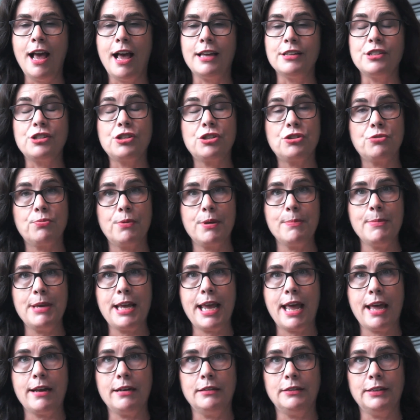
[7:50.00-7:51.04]
streaming
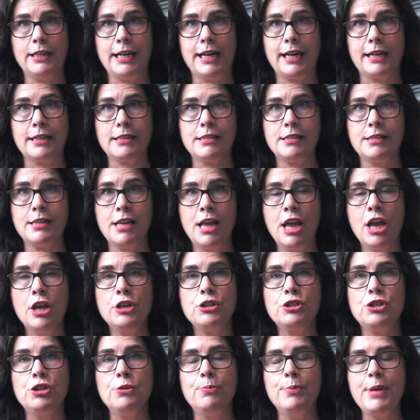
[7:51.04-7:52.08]
analytics
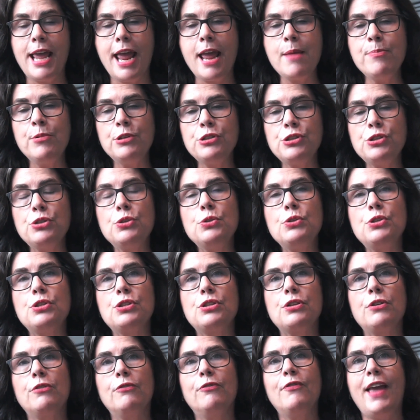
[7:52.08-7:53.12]
to be able to
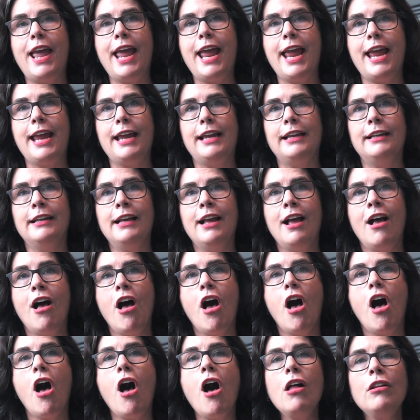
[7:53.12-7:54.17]
survey
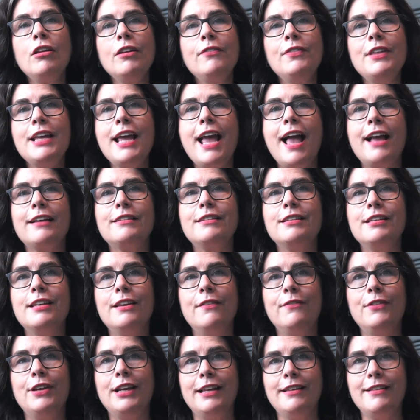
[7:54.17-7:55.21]
all of the
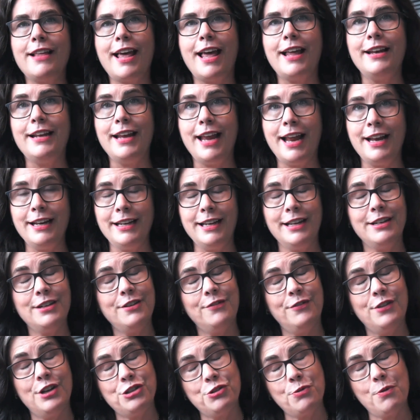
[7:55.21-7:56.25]
activity that any
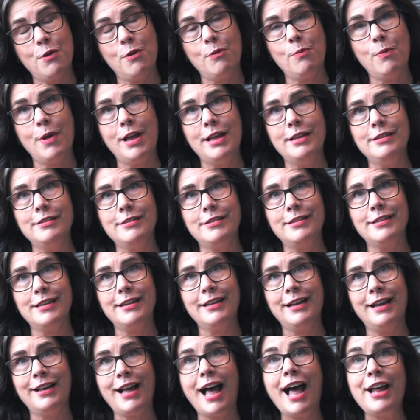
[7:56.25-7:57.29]
individual was
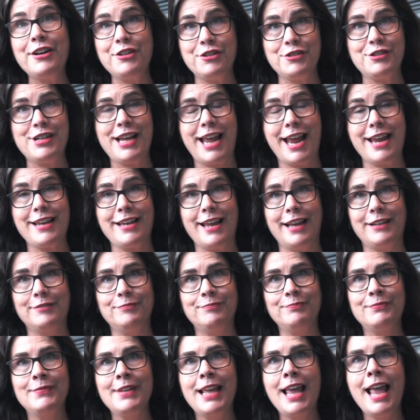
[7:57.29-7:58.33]
undertaking.
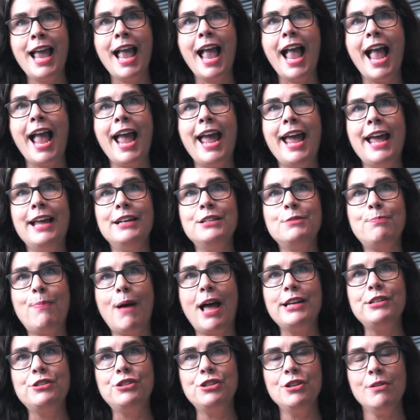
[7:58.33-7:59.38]
And
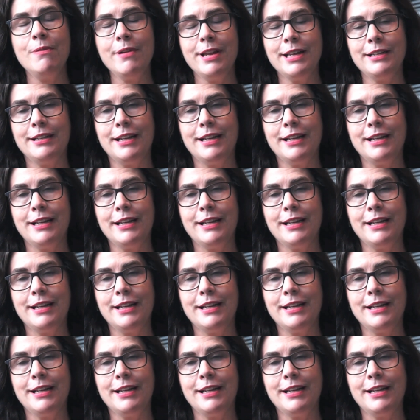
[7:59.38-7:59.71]
by doing